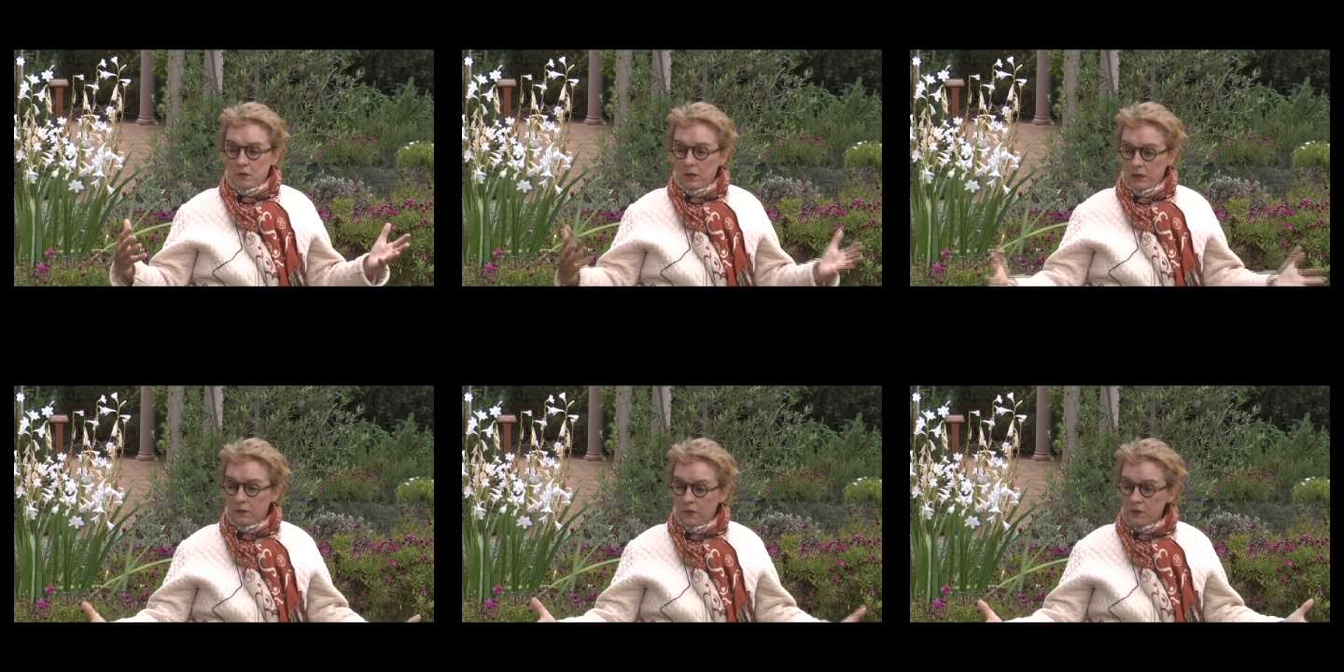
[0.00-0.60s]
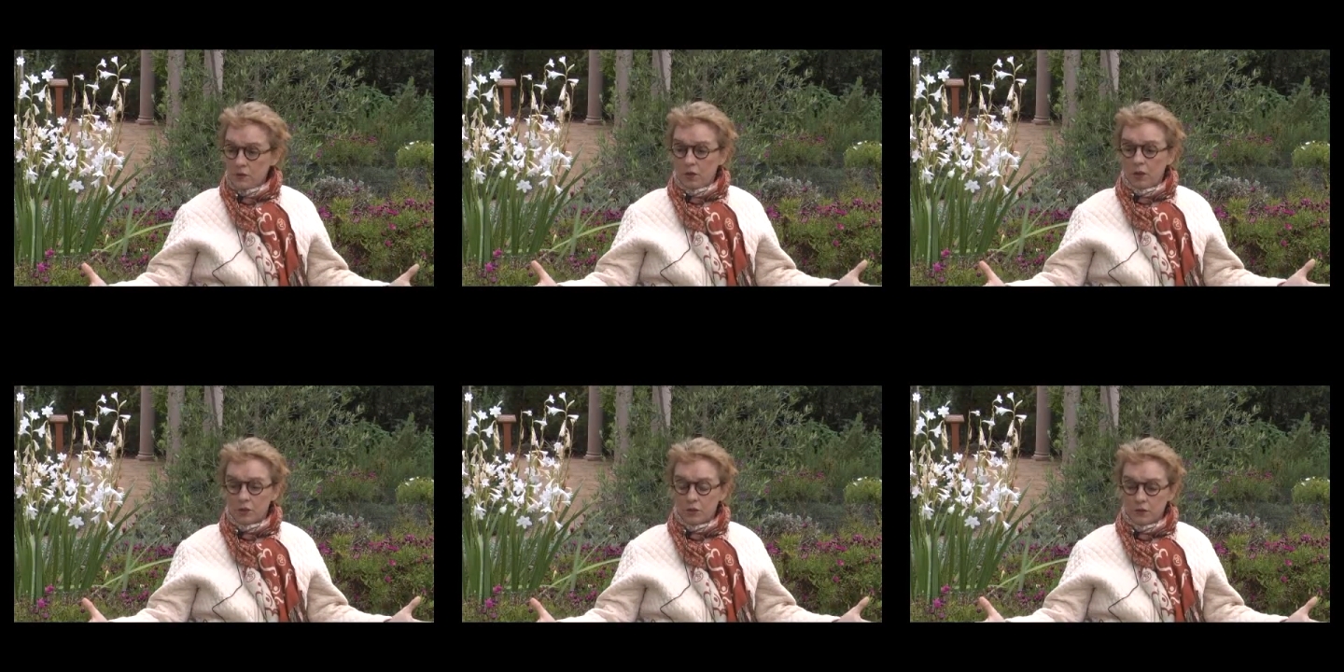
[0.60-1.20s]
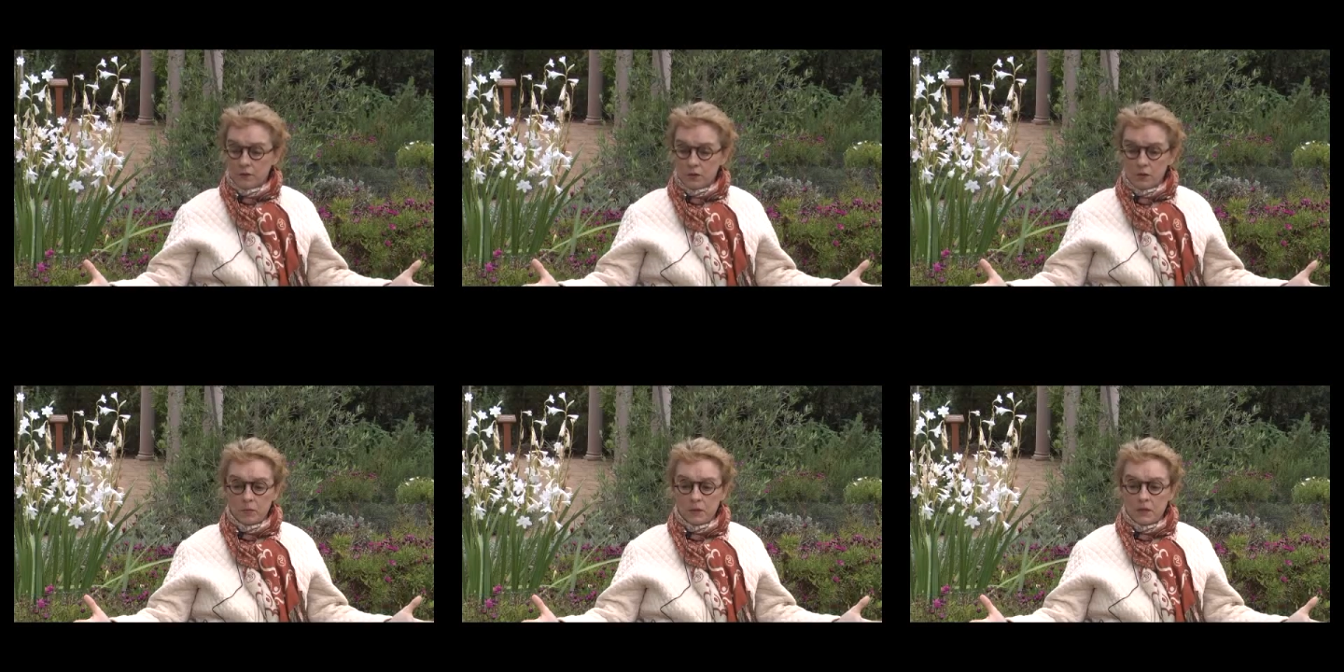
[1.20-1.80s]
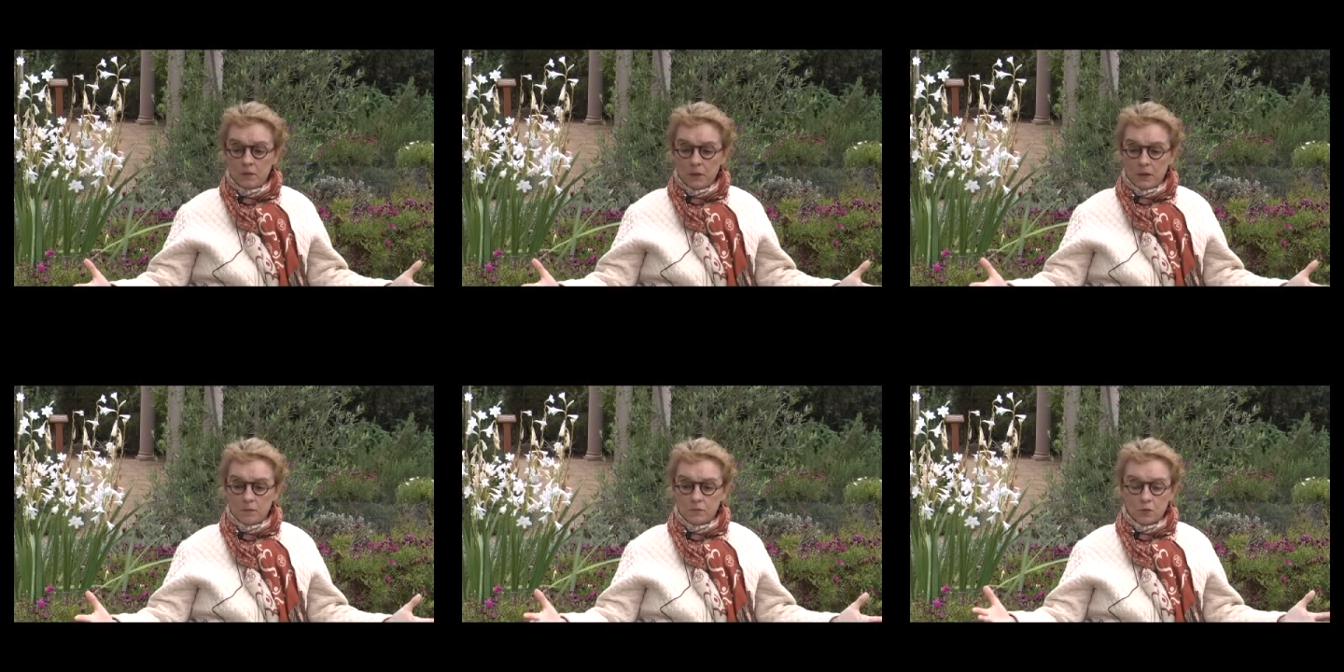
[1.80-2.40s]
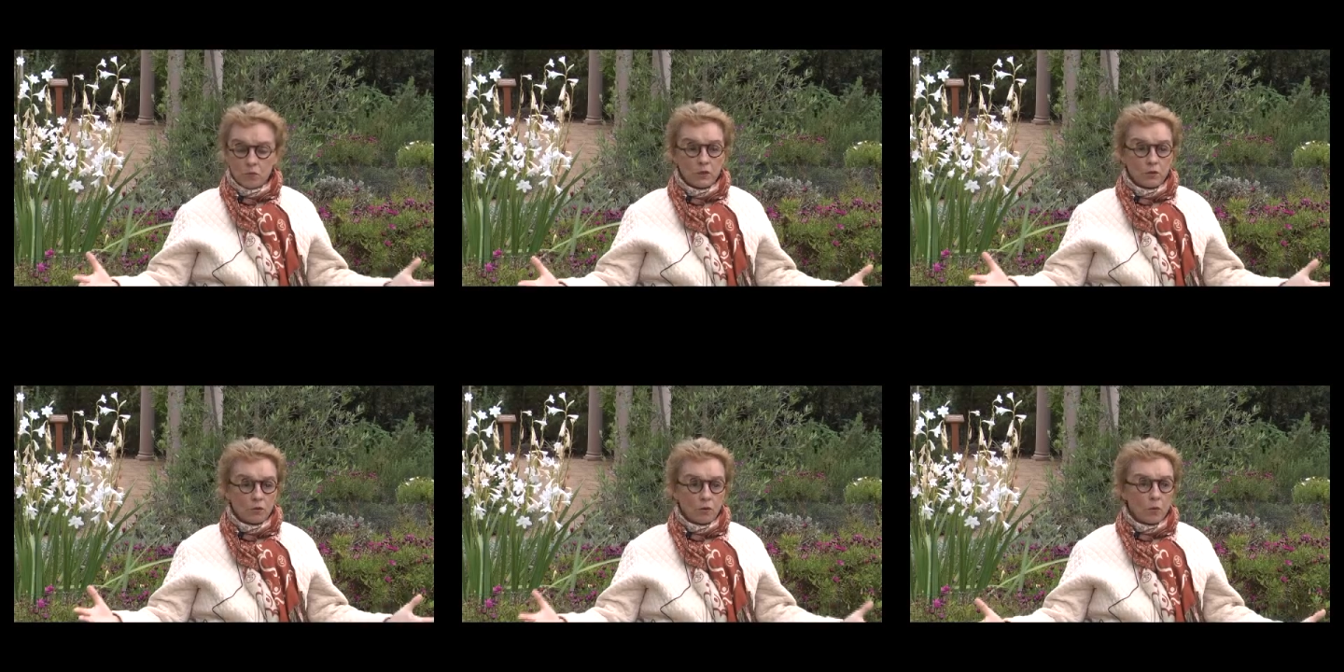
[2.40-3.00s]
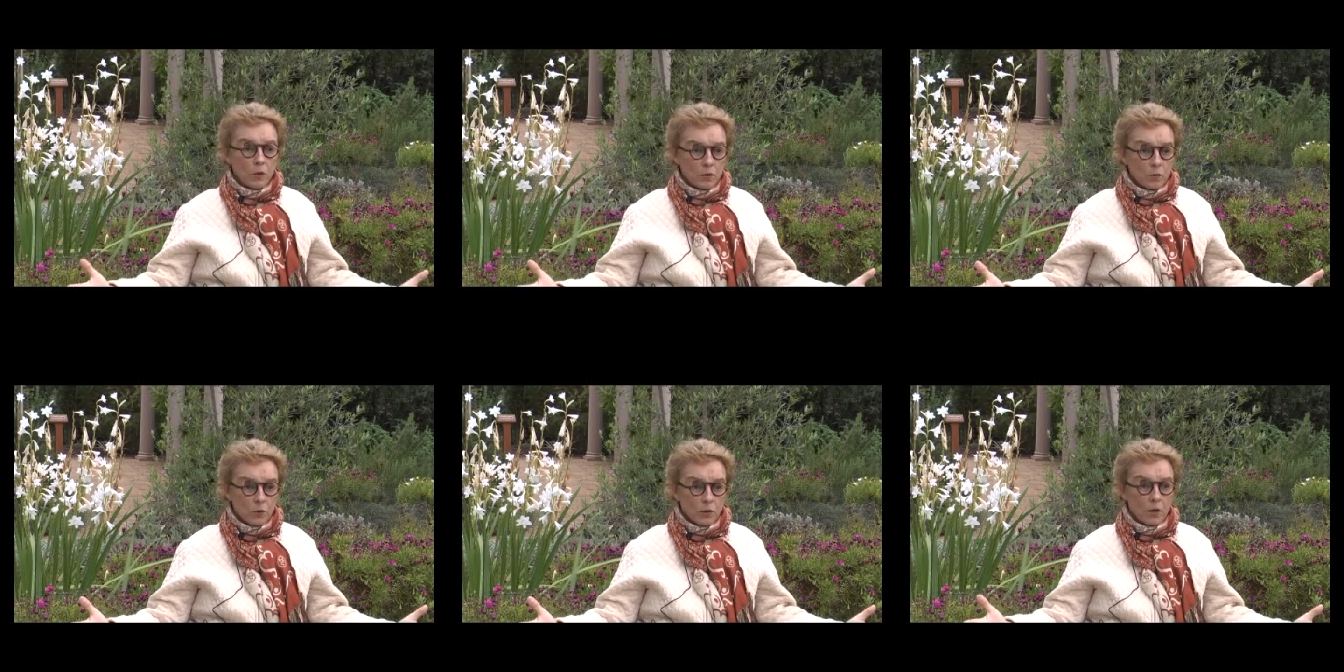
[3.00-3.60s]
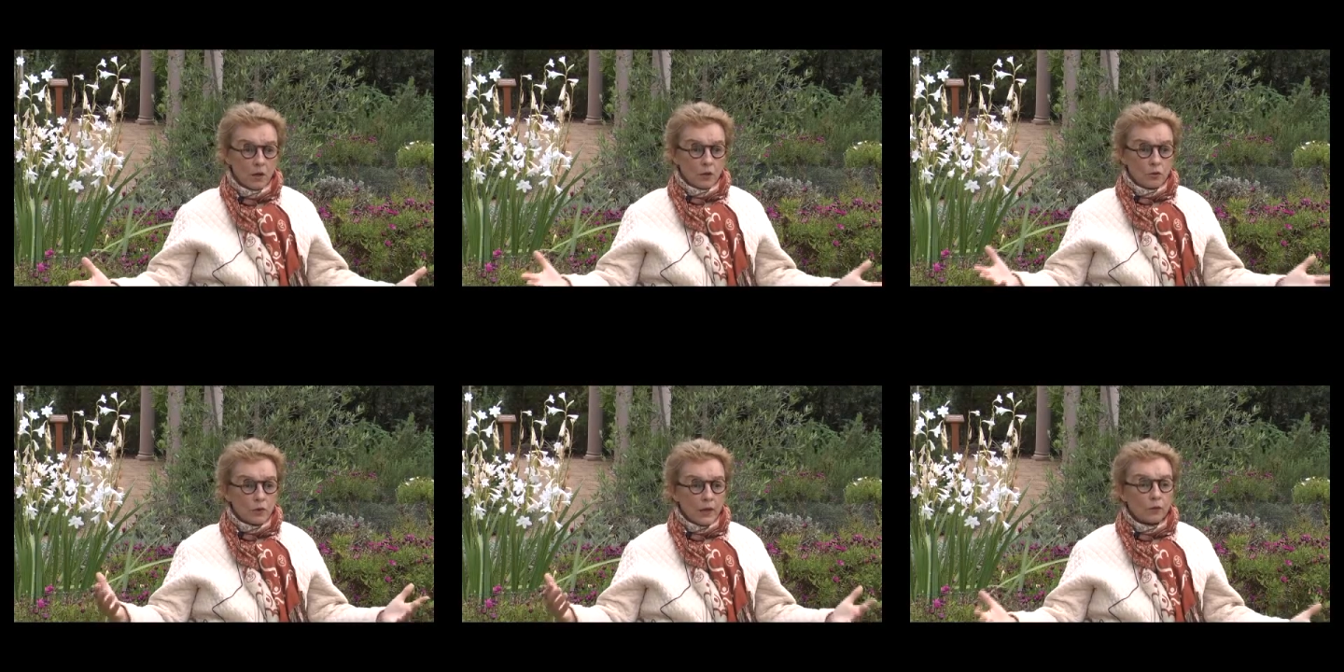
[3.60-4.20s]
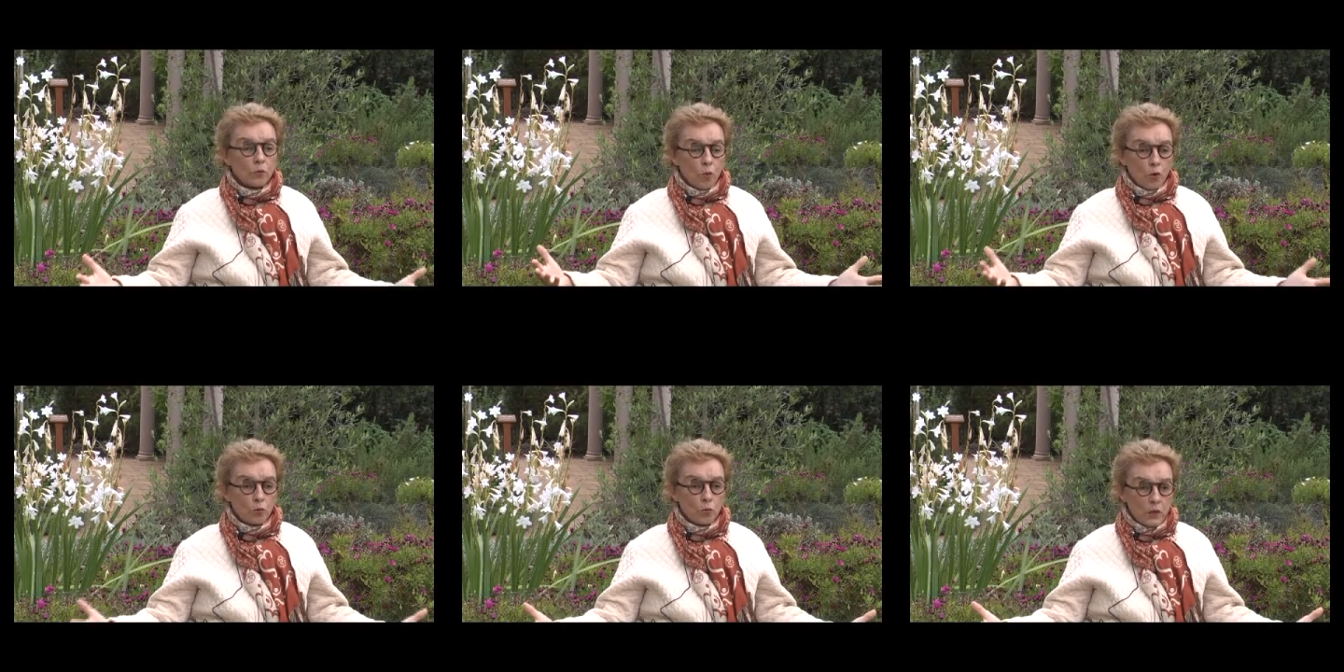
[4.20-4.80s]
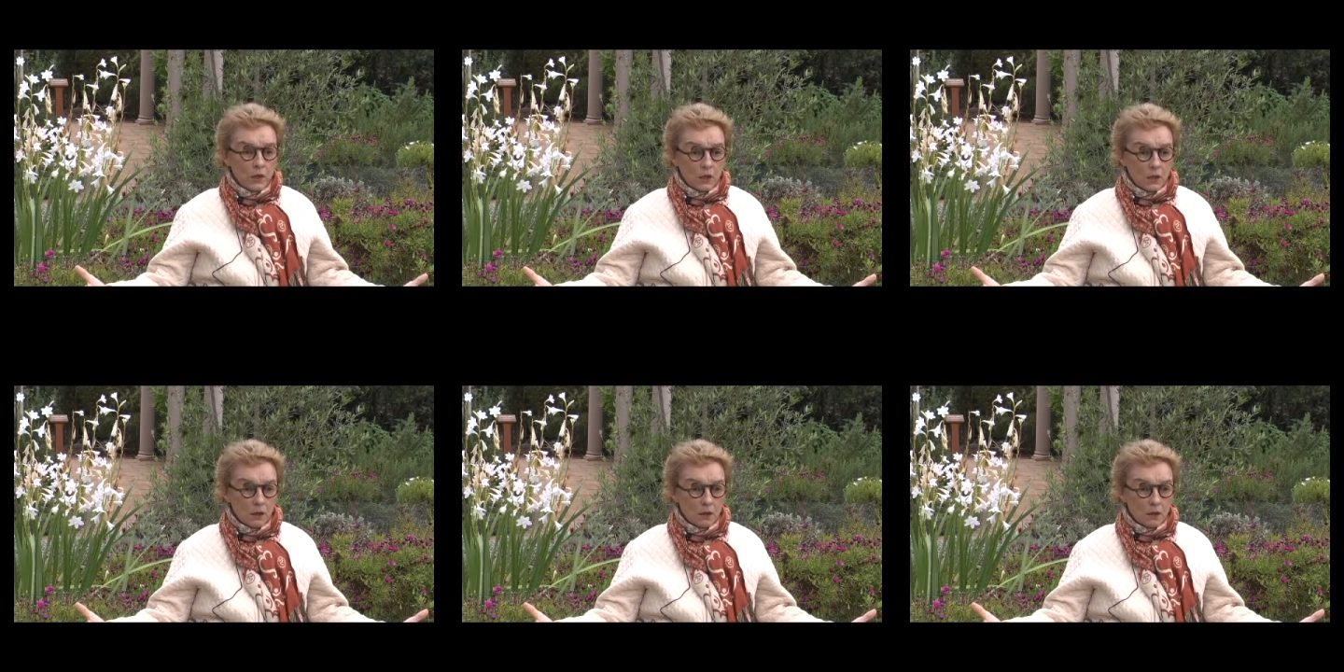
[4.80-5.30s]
In this culture, if somebody becomes a widow or widower, you get 1 week.